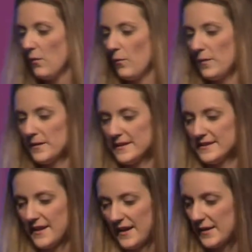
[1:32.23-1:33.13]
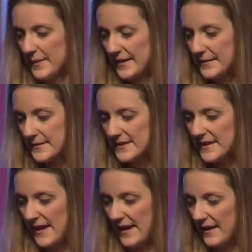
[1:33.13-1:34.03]
What we're going to talk about
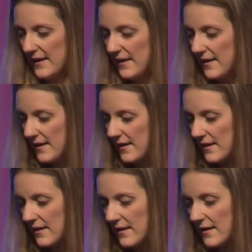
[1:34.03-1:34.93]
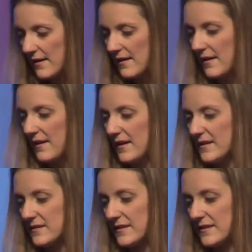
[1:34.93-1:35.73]
today is